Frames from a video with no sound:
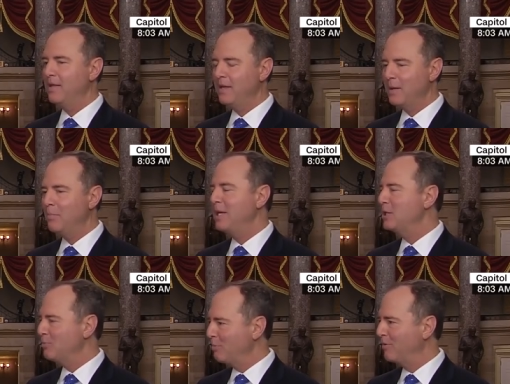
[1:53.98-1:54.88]
the
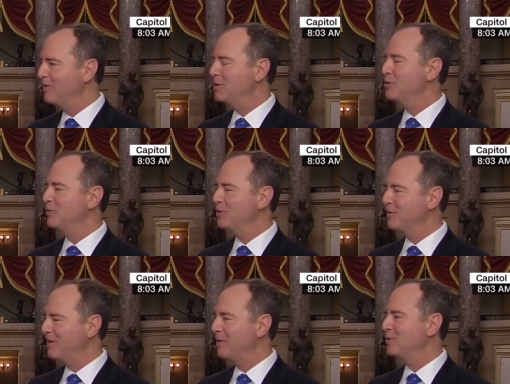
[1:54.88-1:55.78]
impeachment provision which
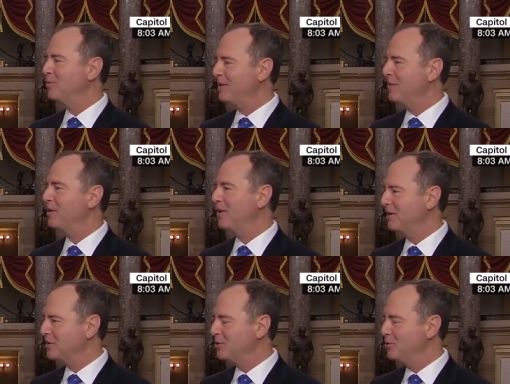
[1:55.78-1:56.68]
the founders put in the
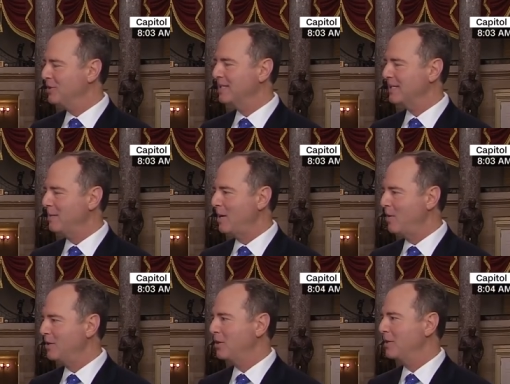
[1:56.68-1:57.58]
Constitution is somehow
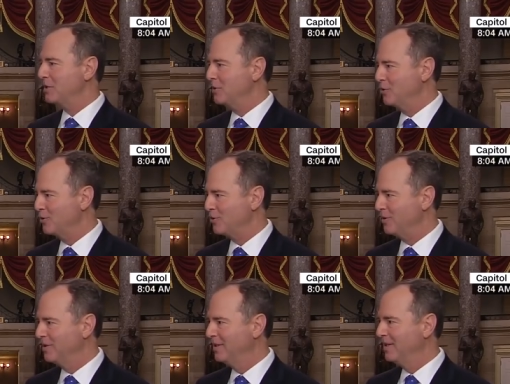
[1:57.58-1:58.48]

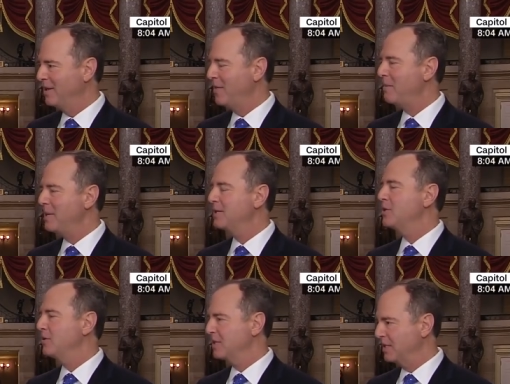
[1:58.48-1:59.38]
unconstitutional. That makes
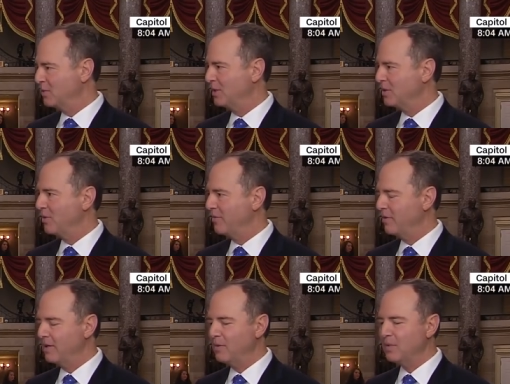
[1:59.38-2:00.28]
no sense
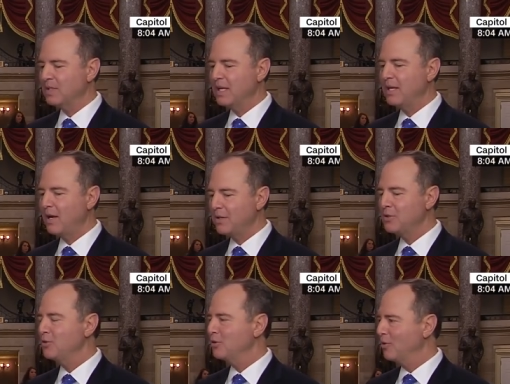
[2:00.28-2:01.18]
whatsoever. It was a
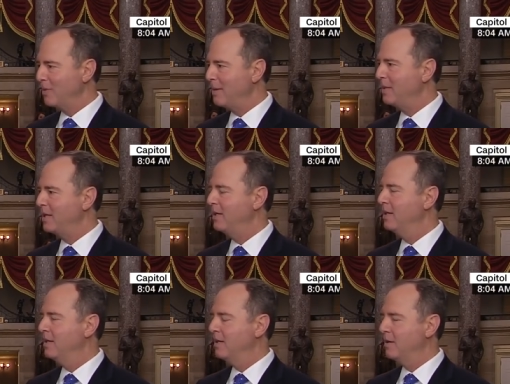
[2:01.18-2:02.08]
constitutional remedy
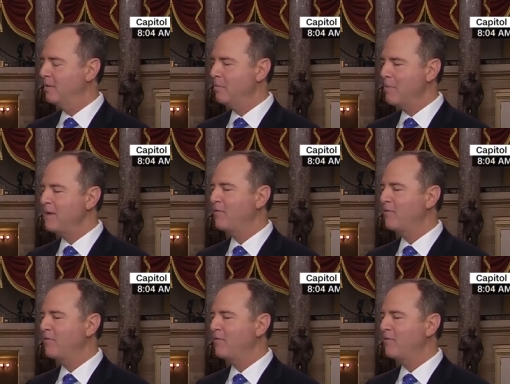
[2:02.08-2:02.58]
meant